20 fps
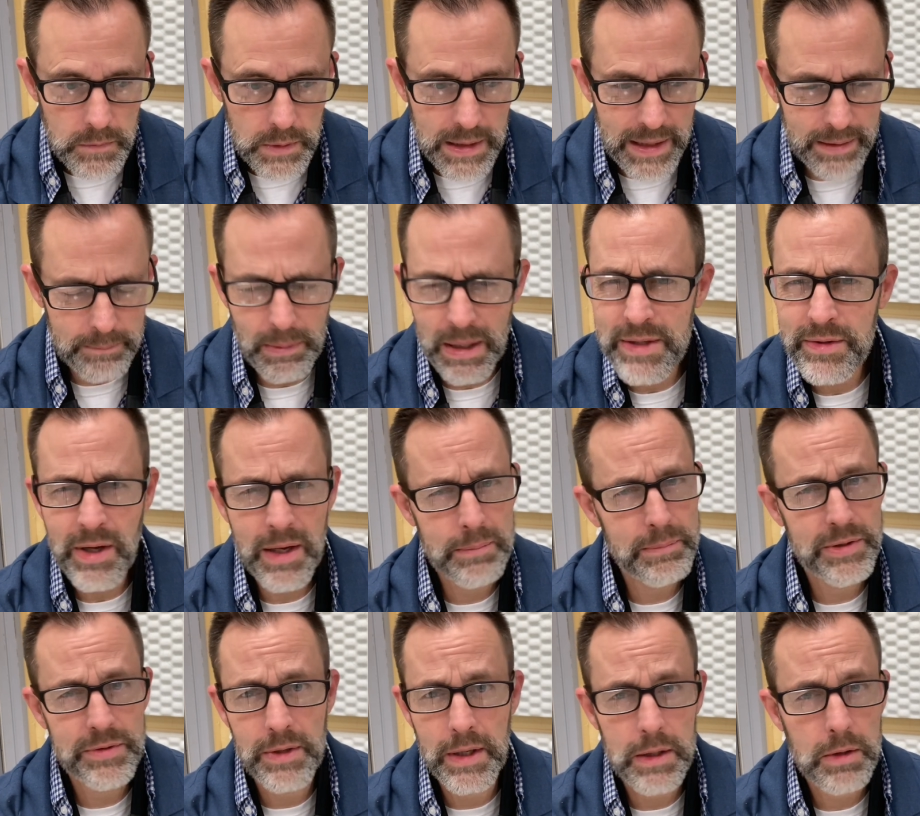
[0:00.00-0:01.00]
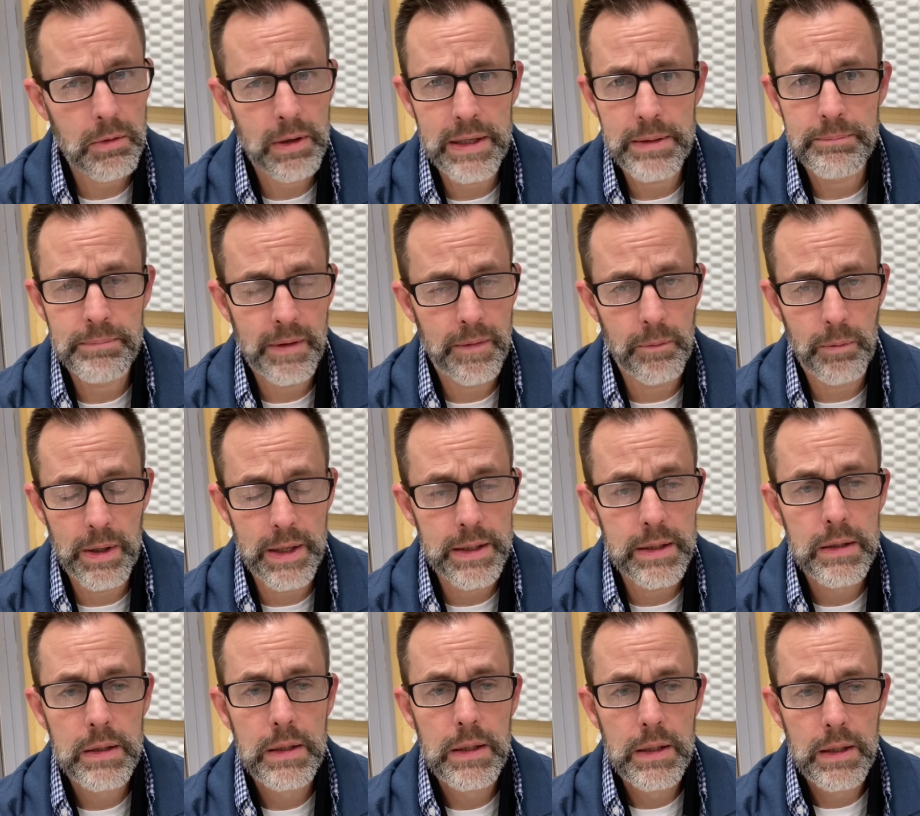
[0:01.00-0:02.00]
And my time is not great, by the way.
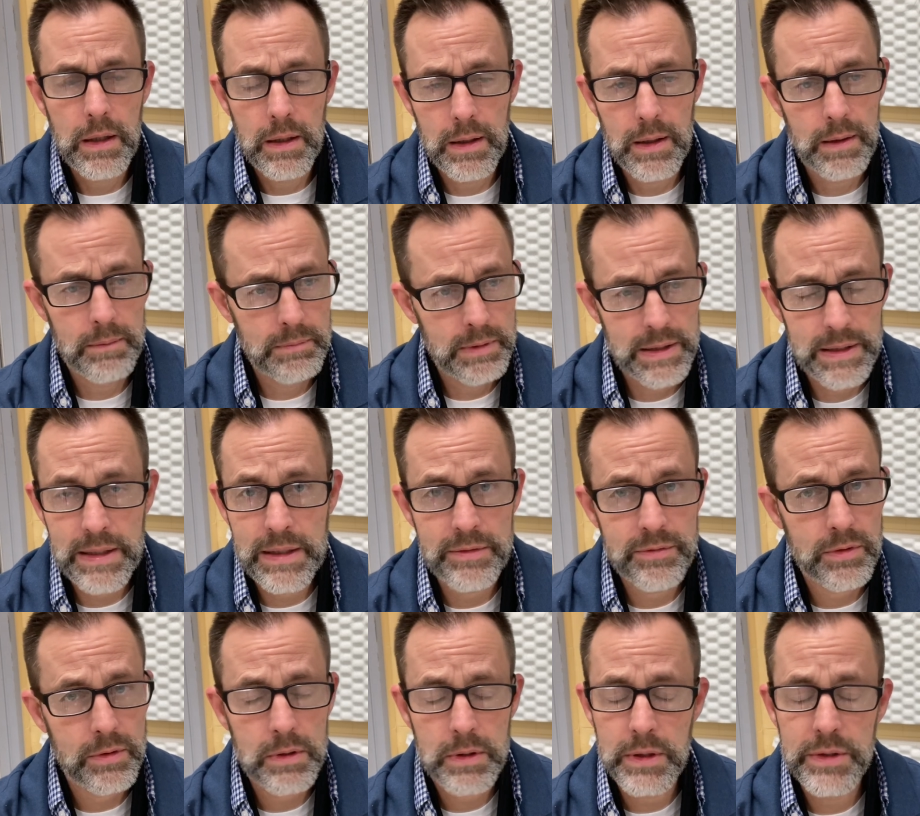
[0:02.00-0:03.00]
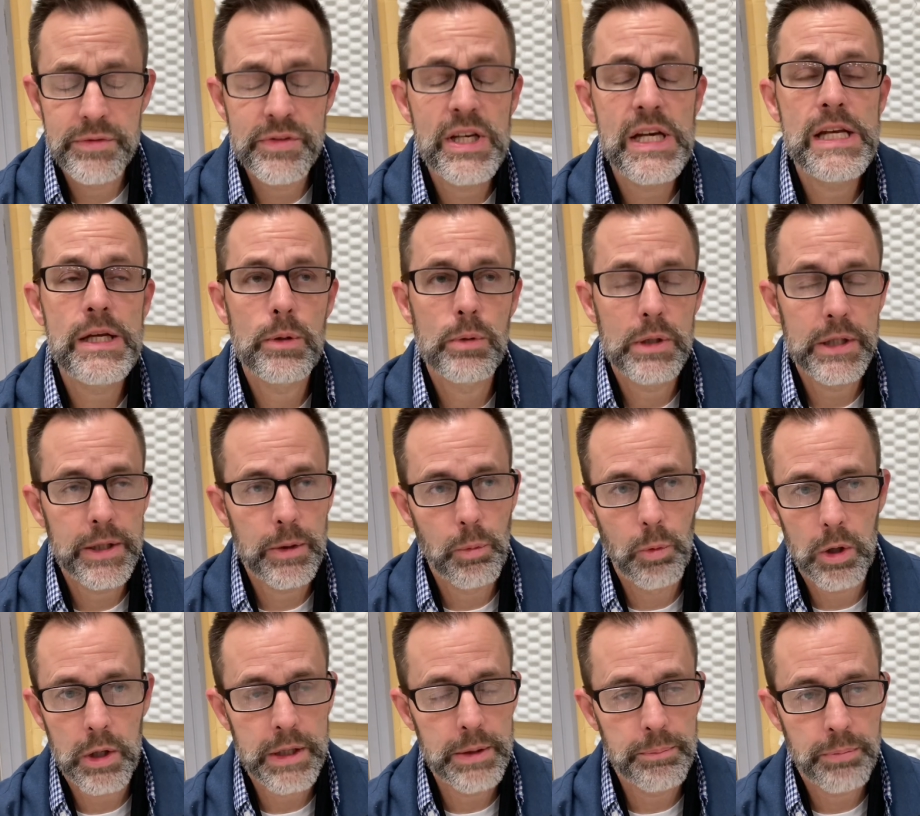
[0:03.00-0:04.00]
It's continually a
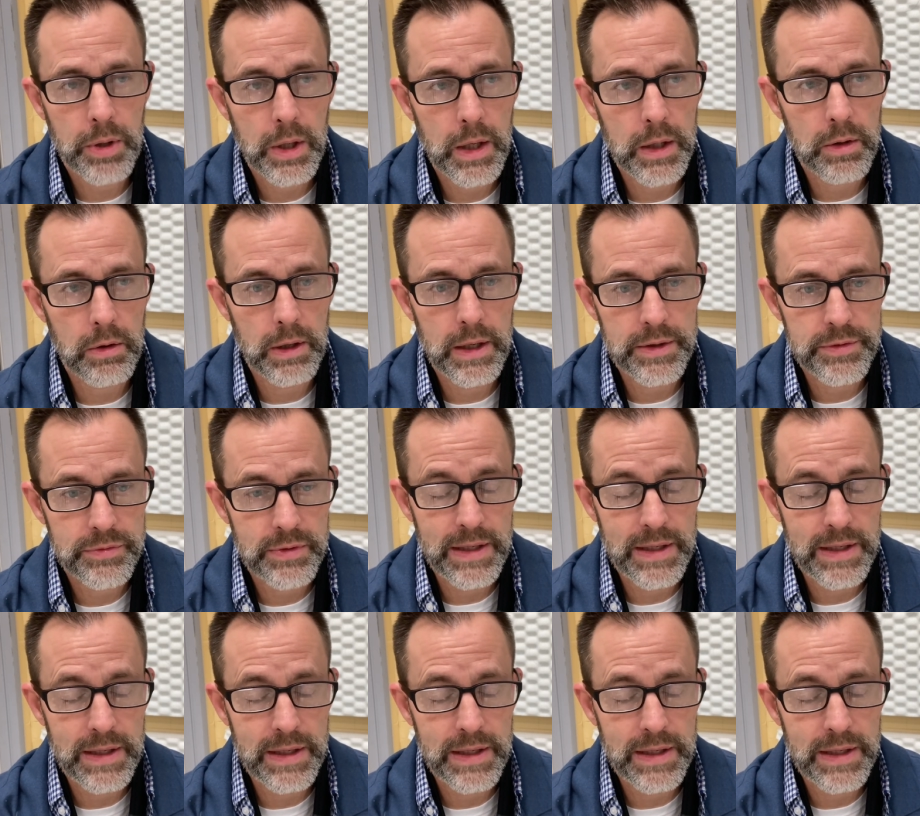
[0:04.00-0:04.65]
work in progress.